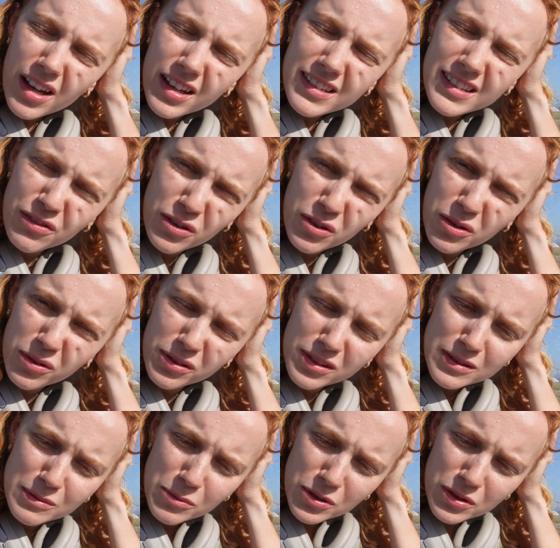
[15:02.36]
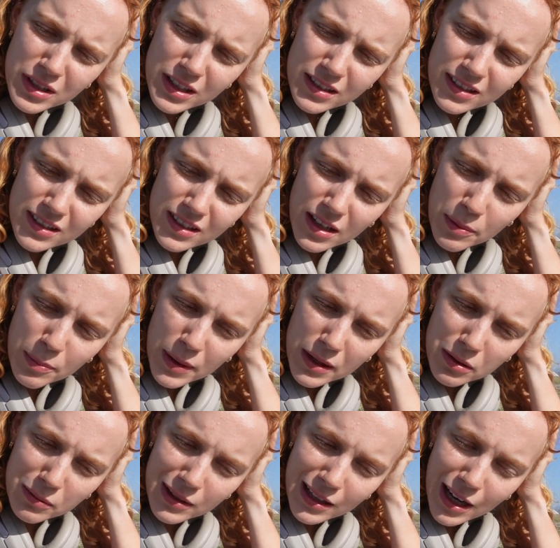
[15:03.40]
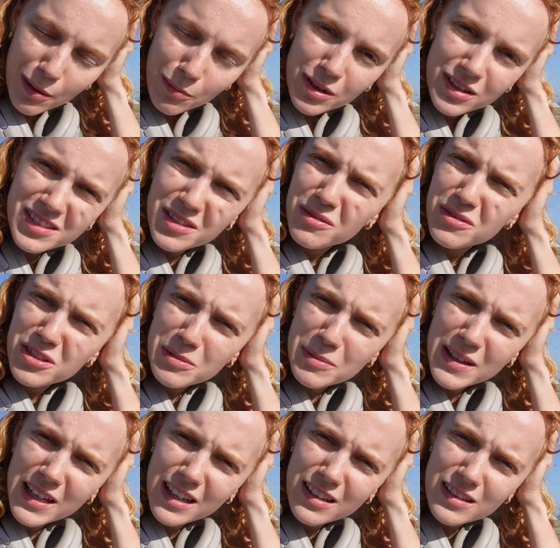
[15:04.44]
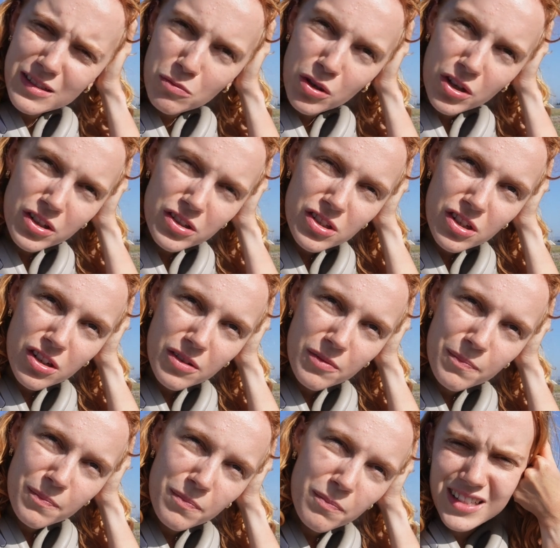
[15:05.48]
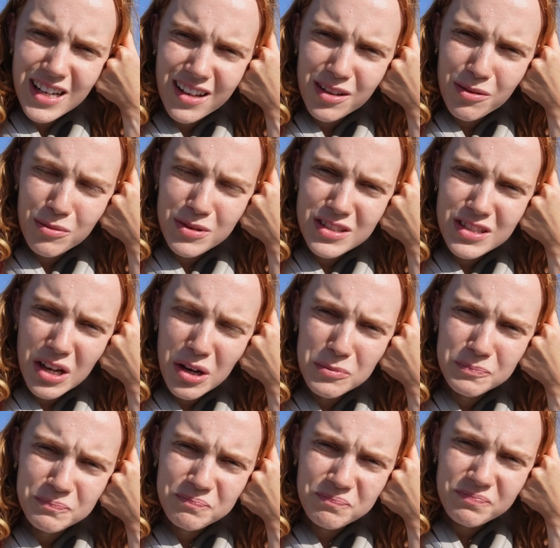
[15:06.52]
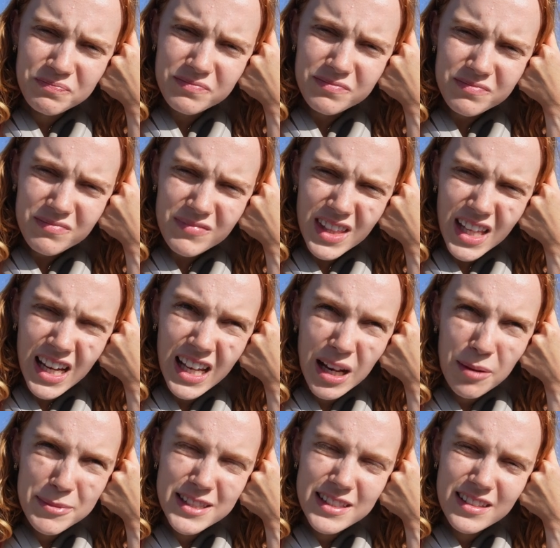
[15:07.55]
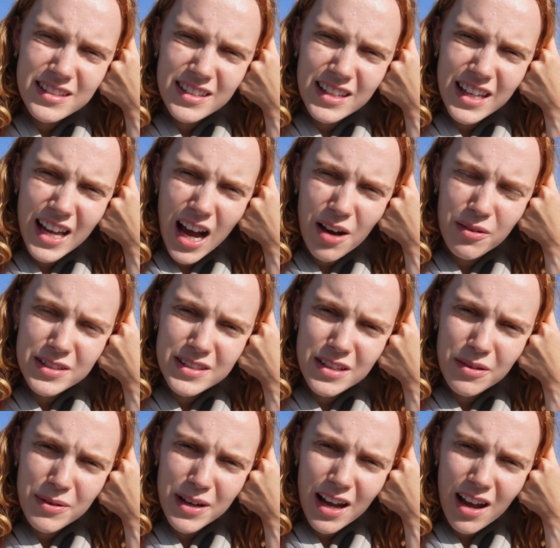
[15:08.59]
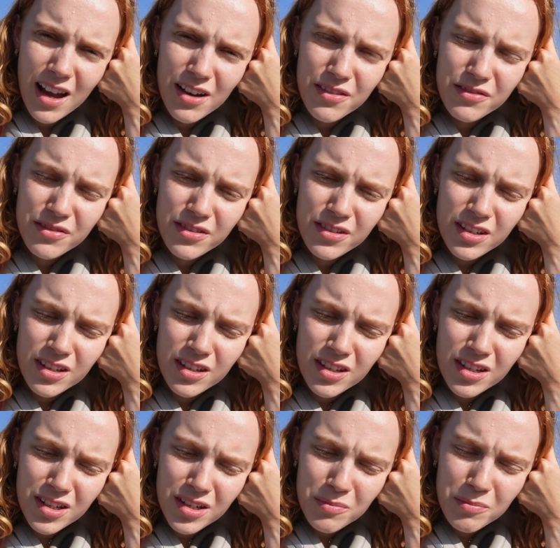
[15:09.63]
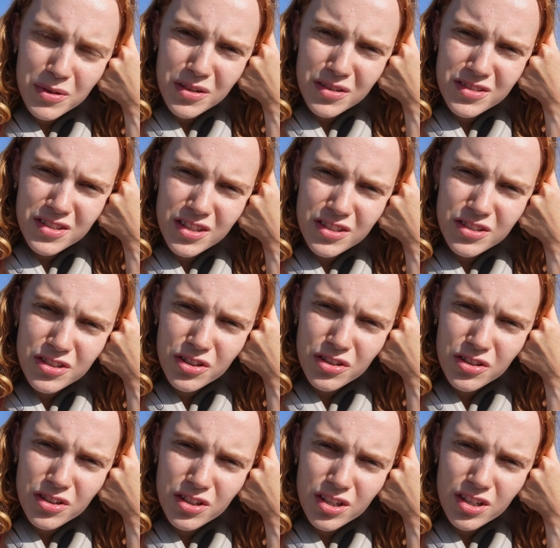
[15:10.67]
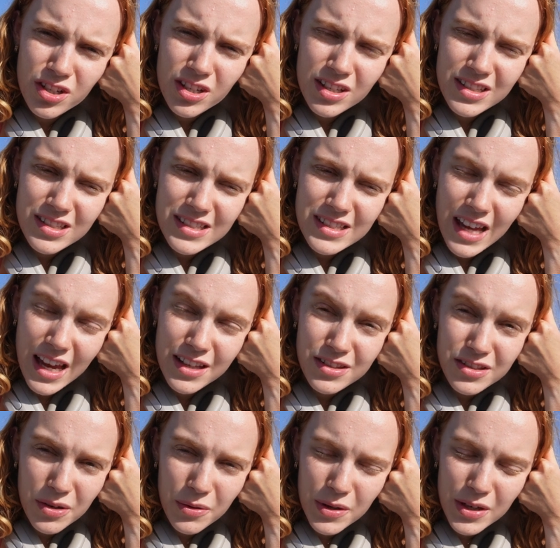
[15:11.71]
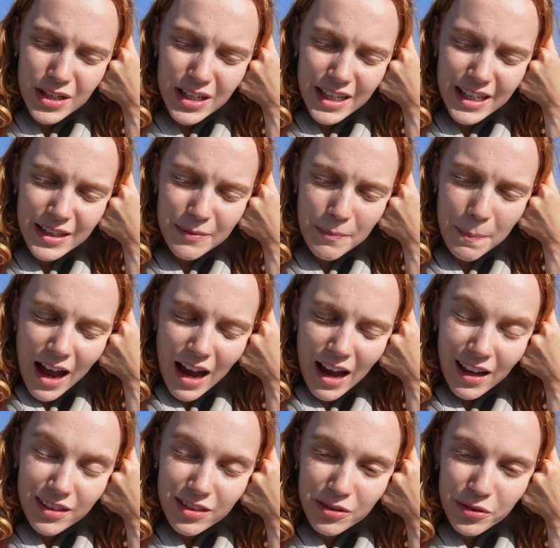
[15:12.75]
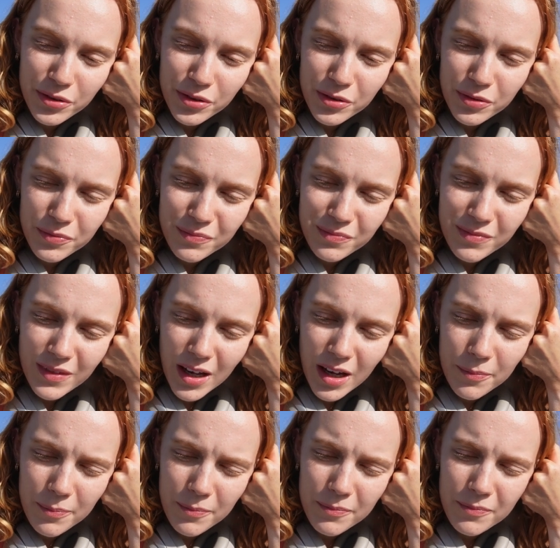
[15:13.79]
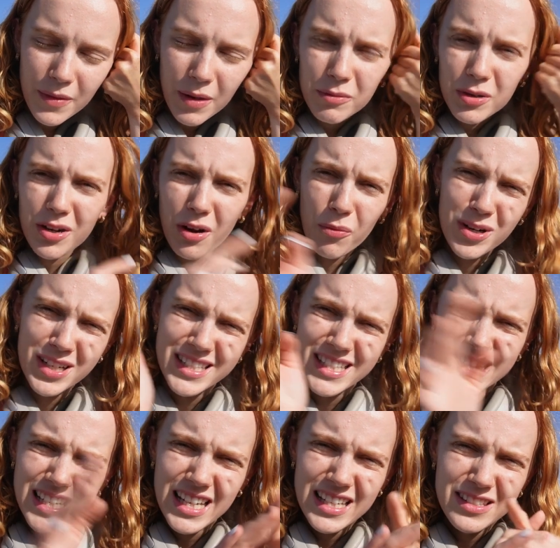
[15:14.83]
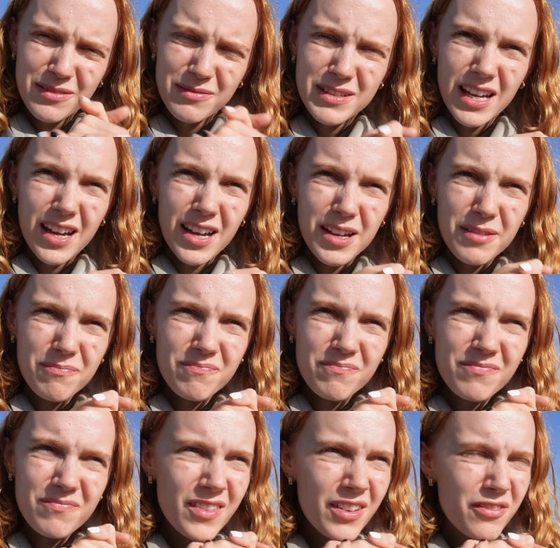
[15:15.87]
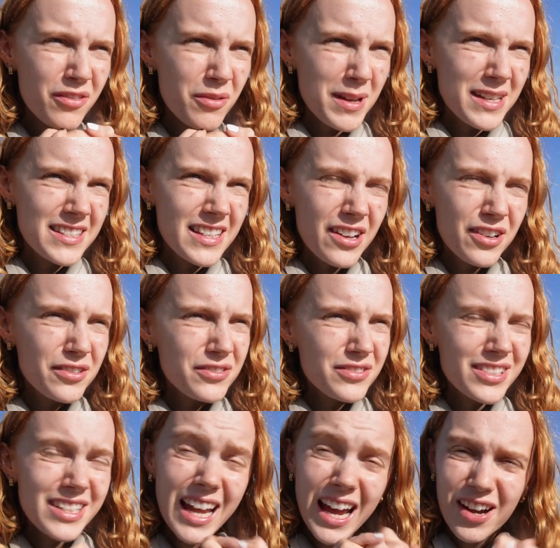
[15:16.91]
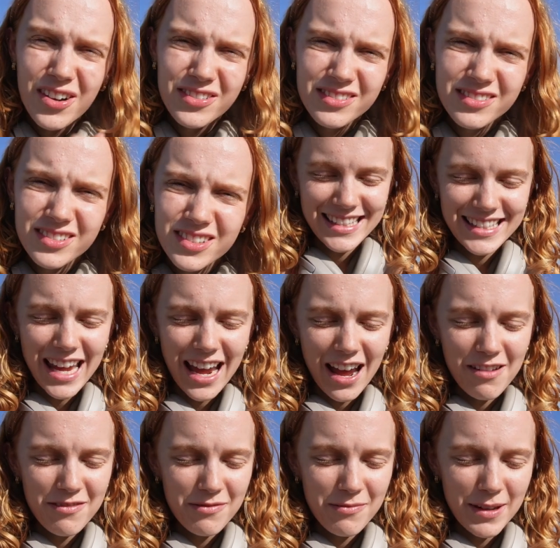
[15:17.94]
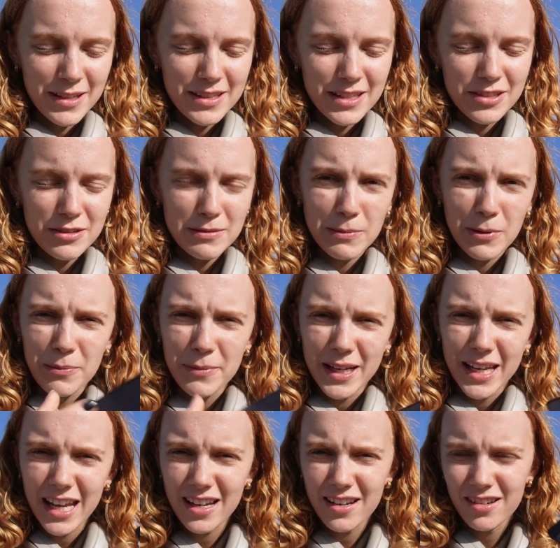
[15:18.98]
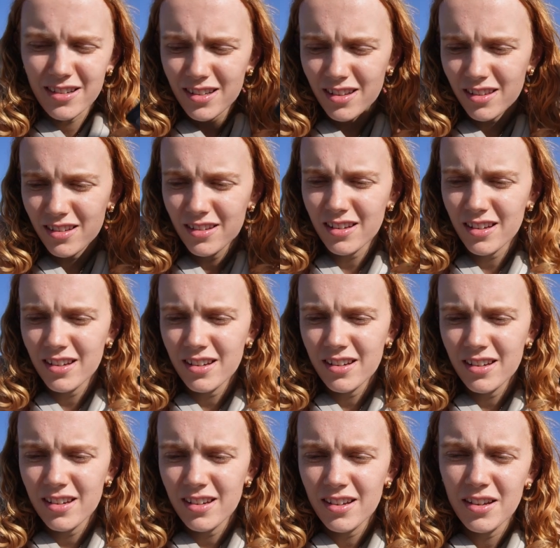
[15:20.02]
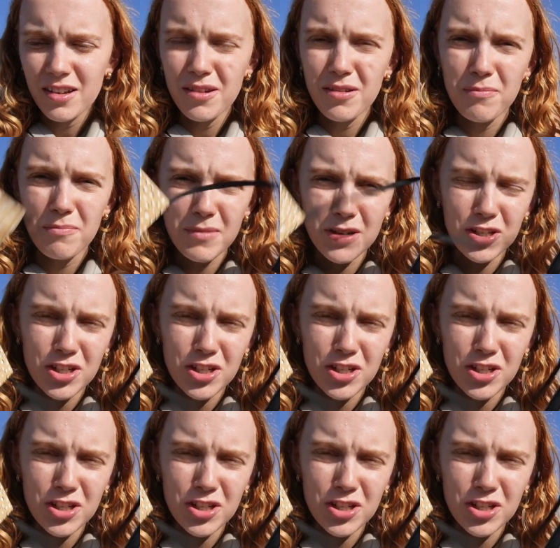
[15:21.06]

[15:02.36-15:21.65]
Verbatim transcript: difficult this morning to pick up the camera so we've just been getting some work done. Now that we're so limited to the hours that we have because of the sun setting so early, I thought um, I'm gonna I wanted to take some time for myself now yeah, I've basically just bought my Kindle, my